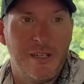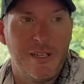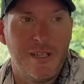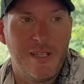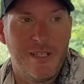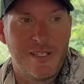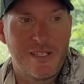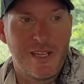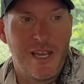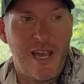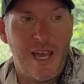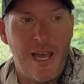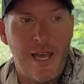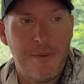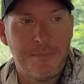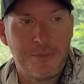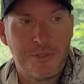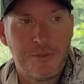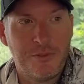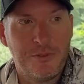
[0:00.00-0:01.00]
is
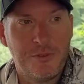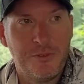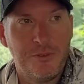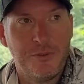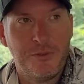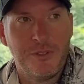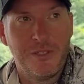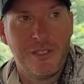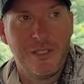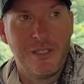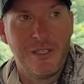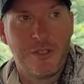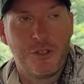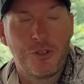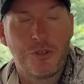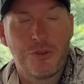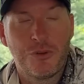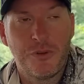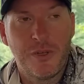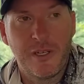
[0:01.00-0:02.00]
absolutely
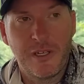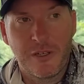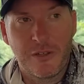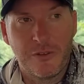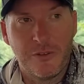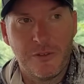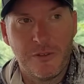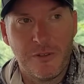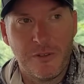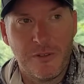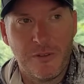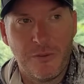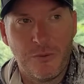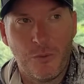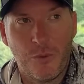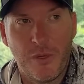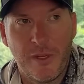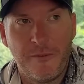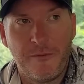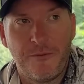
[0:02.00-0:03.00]
critical
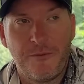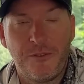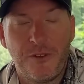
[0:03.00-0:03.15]
when